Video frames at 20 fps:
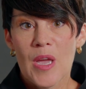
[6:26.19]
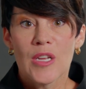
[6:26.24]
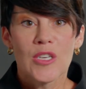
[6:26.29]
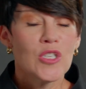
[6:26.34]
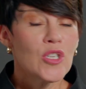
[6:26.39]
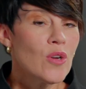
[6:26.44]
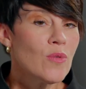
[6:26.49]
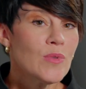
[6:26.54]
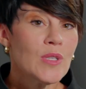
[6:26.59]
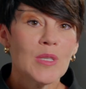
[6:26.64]

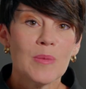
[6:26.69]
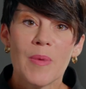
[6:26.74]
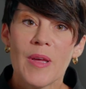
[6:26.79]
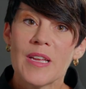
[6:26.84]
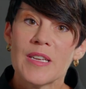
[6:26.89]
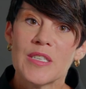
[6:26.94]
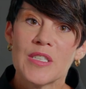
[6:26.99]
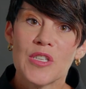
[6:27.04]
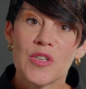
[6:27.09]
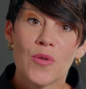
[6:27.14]
Don't
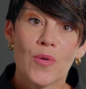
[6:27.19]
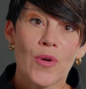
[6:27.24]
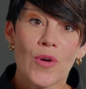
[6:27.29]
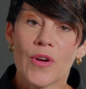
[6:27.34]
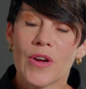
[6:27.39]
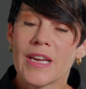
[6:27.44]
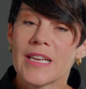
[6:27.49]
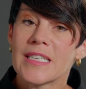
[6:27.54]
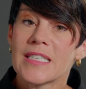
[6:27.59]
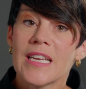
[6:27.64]
spend your
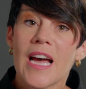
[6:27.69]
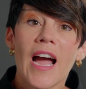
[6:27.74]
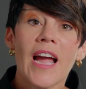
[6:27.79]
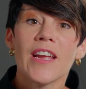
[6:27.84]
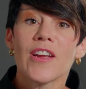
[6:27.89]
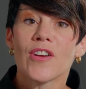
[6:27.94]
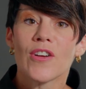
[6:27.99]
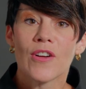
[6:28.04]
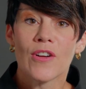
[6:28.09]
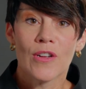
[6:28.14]

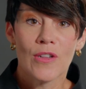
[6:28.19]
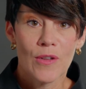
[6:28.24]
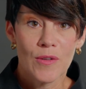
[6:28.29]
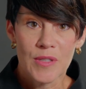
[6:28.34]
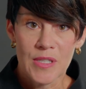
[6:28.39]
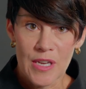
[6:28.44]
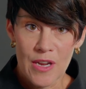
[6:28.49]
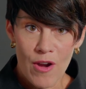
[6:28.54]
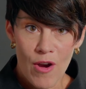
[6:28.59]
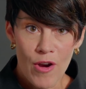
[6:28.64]
entire
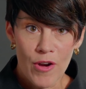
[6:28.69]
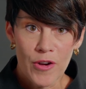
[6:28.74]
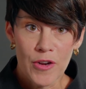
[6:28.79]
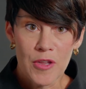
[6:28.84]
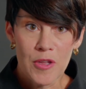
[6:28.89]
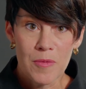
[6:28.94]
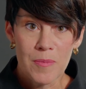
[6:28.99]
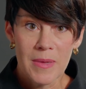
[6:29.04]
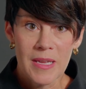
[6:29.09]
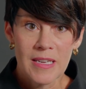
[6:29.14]
closing
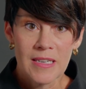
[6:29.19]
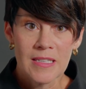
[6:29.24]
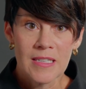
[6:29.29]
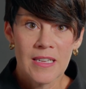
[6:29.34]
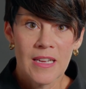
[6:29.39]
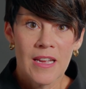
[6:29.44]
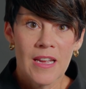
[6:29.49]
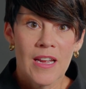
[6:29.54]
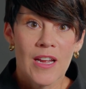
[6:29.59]
argument